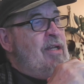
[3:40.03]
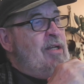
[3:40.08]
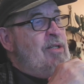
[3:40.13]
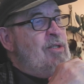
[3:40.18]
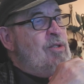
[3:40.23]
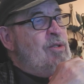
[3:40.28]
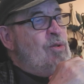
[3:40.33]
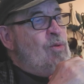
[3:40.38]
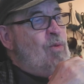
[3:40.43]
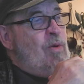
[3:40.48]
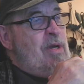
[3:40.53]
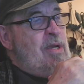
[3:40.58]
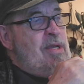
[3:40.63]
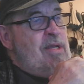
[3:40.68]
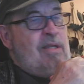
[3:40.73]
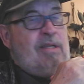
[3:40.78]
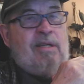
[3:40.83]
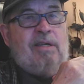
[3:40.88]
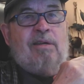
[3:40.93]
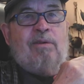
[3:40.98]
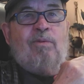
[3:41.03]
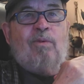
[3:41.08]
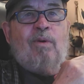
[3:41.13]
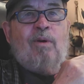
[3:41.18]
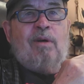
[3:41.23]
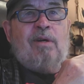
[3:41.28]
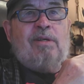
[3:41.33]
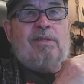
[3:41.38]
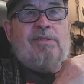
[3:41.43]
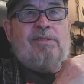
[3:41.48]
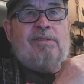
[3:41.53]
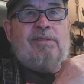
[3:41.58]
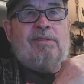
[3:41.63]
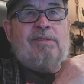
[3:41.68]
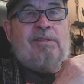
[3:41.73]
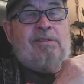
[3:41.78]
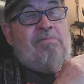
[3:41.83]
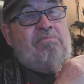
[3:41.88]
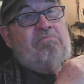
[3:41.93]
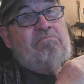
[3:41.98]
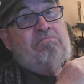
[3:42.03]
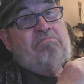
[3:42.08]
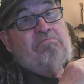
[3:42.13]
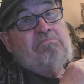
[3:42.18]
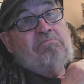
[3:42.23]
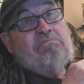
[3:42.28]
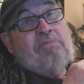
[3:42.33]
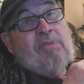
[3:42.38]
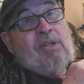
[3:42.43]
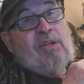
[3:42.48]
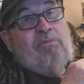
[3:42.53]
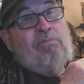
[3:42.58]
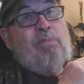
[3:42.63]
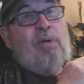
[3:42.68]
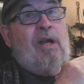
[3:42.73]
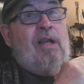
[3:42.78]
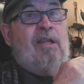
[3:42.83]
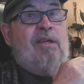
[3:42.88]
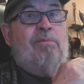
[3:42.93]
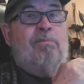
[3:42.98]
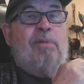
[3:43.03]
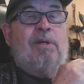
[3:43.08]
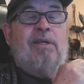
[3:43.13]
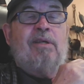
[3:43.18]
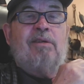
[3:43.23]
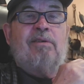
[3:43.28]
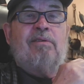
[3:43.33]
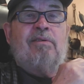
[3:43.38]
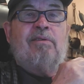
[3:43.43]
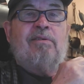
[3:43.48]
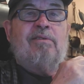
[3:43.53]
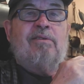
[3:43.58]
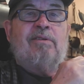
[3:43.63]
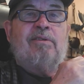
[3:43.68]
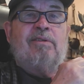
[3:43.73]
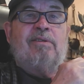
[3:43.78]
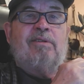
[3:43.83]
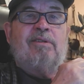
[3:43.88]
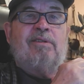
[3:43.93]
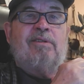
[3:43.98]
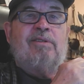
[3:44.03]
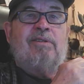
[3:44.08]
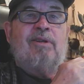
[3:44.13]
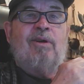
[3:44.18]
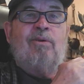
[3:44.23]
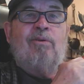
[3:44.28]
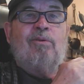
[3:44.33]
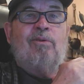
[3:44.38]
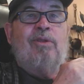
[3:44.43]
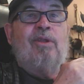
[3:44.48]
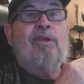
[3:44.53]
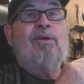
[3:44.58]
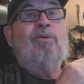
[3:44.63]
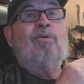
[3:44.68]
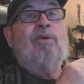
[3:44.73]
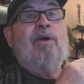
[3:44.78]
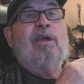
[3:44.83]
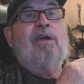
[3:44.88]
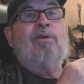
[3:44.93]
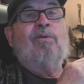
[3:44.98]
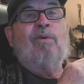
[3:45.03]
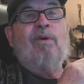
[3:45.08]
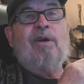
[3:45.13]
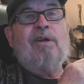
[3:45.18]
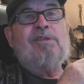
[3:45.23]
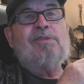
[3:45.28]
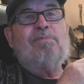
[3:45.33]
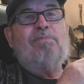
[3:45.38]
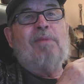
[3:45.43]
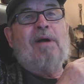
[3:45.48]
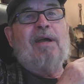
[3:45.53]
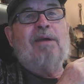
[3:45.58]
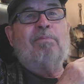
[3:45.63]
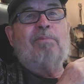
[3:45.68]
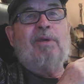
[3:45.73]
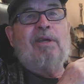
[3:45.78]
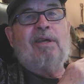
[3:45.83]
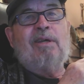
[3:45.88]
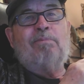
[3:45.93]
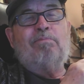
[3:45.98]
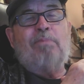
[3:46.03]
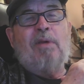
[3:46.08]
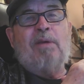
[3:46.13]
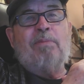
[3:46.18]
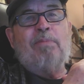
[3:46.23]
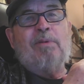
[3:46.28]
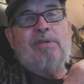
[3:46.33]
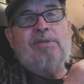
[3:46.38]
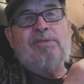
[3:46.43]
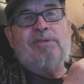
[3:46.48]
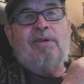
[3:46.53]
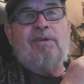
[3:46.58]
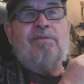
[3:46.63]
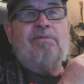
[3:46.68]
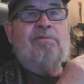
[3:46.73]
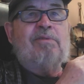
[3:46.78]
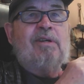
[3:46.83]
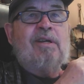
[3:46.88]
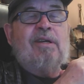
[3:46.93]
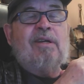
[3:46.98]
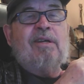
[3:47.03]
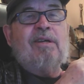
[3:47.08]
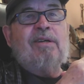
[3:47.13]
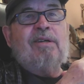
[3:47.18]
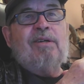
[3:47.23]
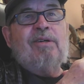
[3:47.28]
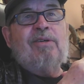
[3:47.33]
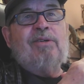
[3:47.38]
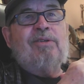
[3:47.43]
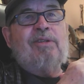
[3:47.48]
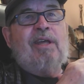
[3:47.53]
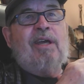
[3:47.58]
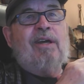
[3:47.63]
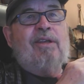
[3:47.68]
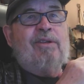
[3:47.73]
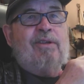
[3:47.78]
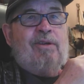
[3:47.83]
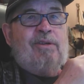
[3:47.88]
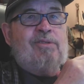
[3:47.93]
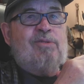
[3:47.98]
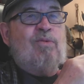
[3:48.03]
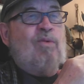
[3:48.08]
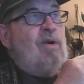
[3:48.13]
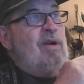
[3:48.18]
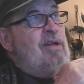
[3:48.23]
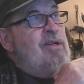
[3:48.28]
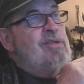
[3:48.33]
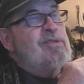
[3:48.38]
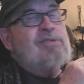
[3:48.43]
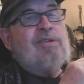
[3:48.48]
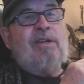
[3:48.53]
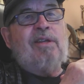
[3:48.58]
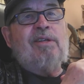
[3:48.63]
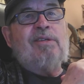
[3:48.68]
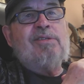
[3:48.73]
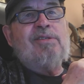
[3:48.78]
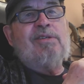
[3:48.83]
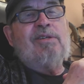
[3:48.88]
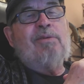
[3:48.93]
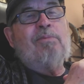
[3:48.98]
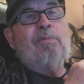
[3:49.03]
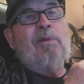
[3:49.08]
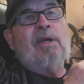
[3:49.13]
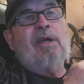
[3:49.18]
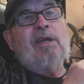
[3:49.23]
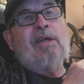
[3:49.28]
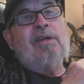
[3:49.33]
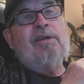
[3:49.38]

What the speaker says: The way it works, and you've probably been told the way it works by a million people, so who the hell knows why you should listen to me.